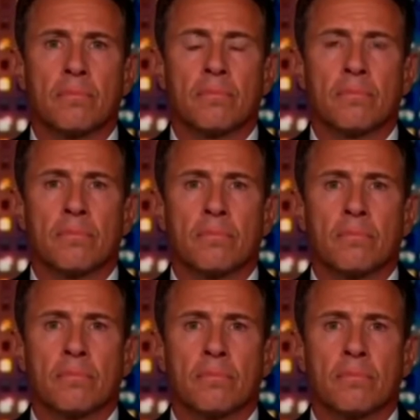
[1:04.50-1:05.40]

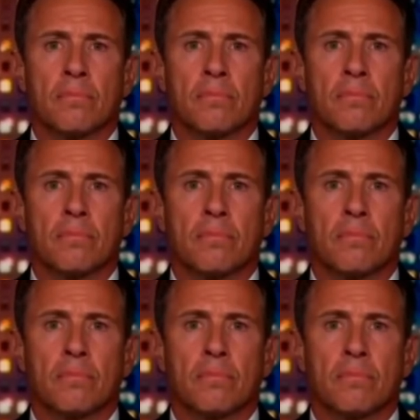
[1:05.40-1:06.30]

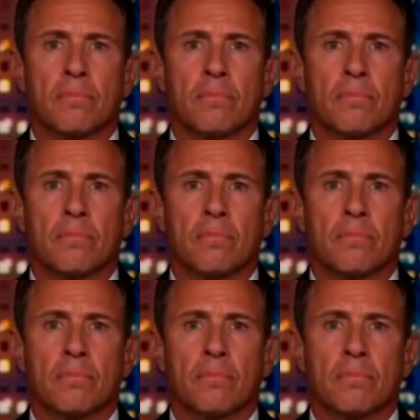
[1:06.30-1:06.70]
[no speech]